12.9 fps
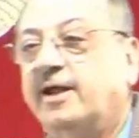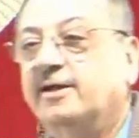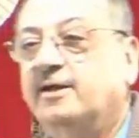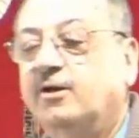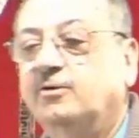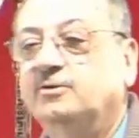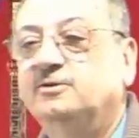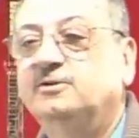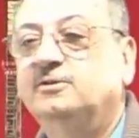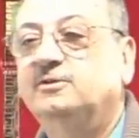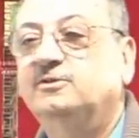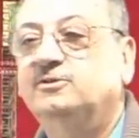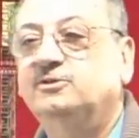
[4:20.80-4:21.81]
down
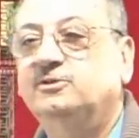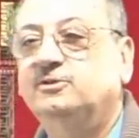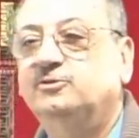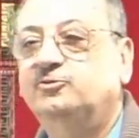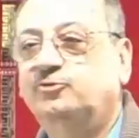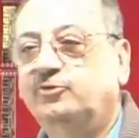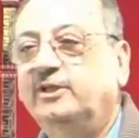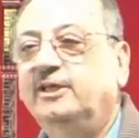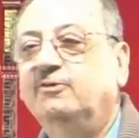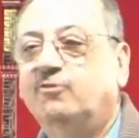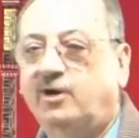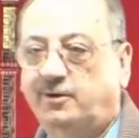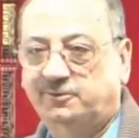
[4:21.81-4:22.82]
3
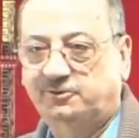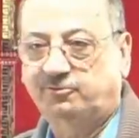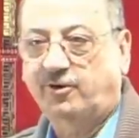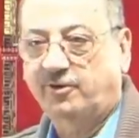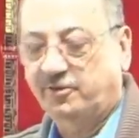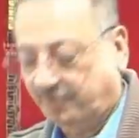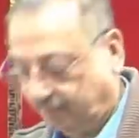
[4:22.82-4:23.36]
verbs for you.